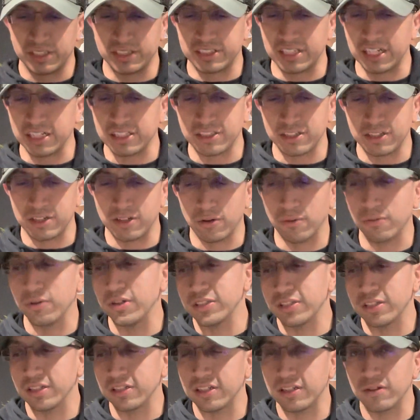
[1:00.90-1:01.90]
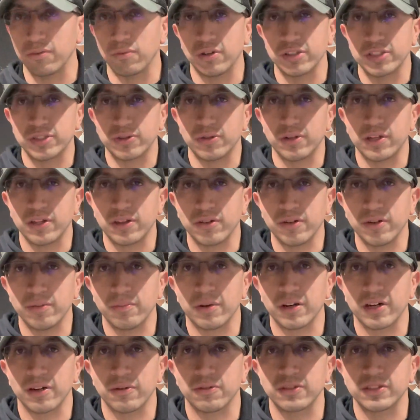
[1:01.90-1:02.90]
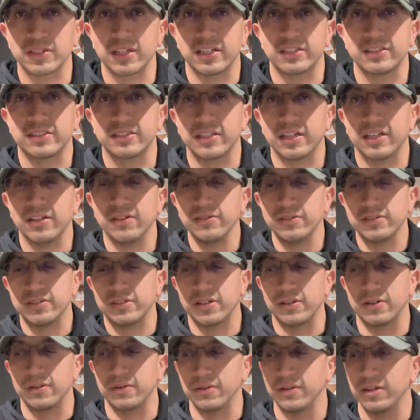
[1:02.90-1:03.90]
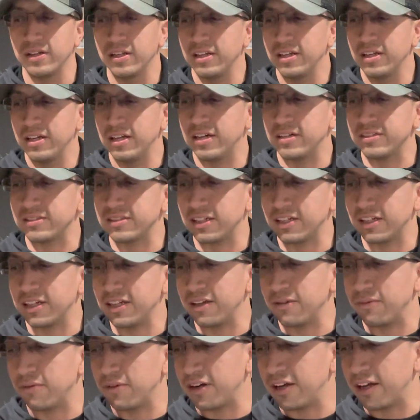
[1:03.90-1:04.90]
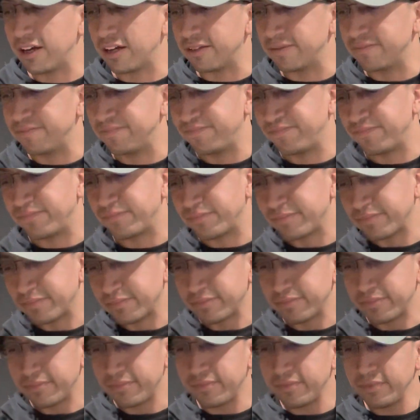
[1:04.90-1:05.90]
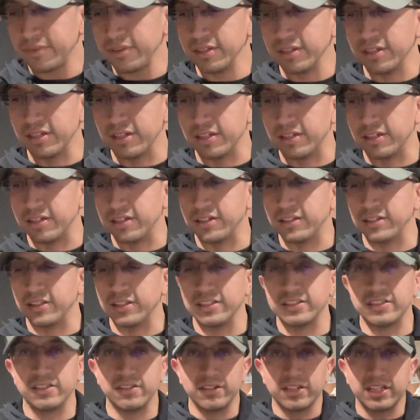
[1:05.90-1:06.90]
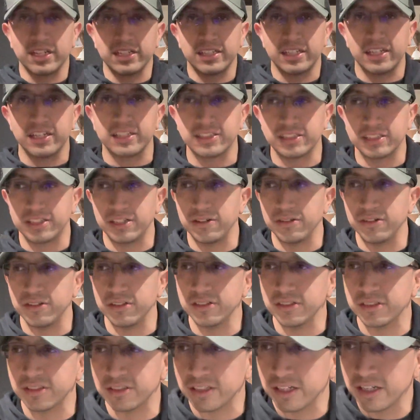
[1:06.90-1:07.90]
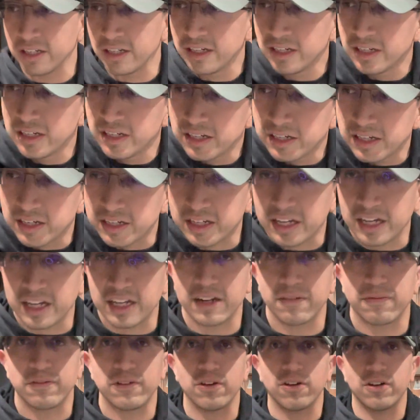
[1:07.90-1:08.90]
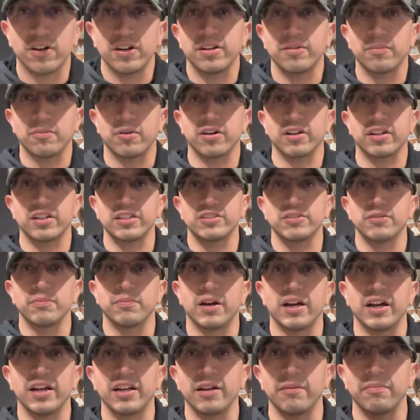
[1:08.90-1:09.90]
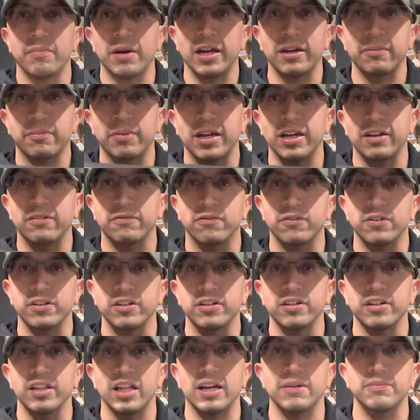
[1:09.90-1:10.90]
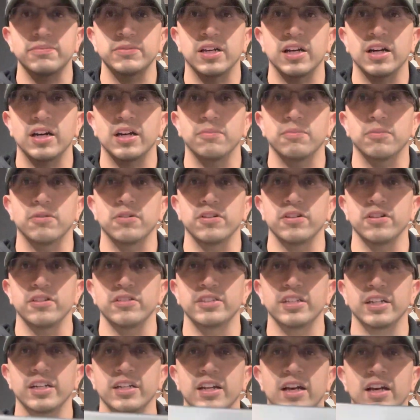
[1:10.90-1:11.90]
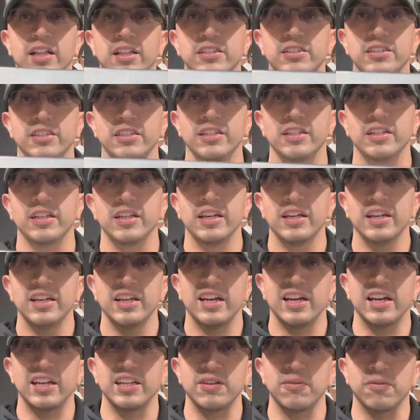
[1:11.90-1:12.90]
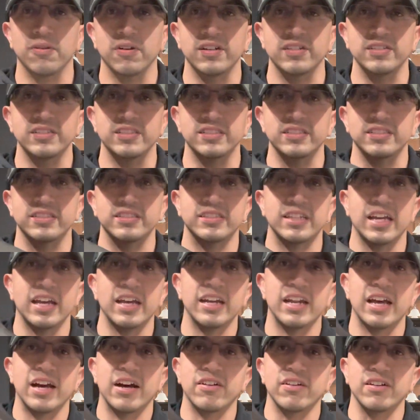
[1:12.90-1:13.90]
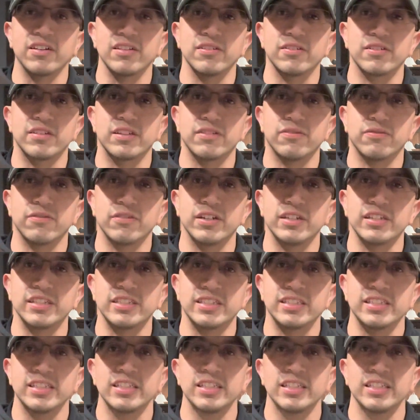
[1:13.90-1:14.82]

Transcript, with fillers: it's actually originally one twenty three, but it was on sale, so I was like, hey, why not? Uh, let's look at the exteriors. Again, if you are in the market to buying a backpack for your laptop or your technology, and you want to just stand out and look different,